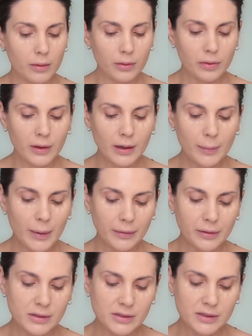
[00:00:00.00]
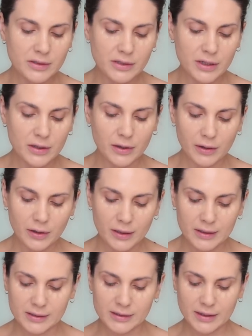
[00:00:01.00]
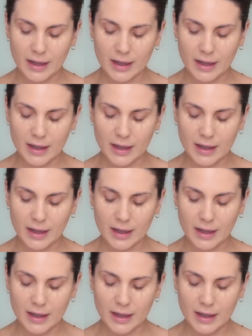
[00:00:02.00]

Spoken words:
The thing about this concealer is